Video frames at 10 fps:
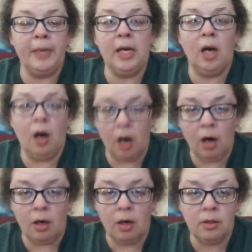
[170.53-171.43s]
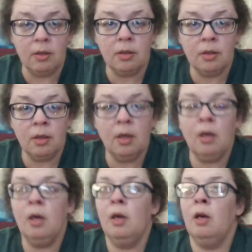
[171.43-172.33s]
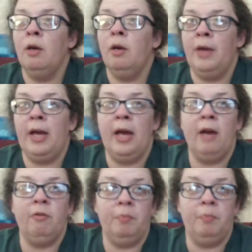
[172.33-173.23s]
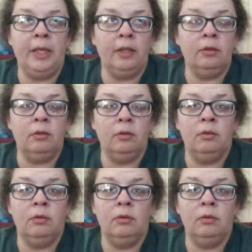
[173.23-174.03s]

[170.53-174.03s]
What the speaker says: because they have been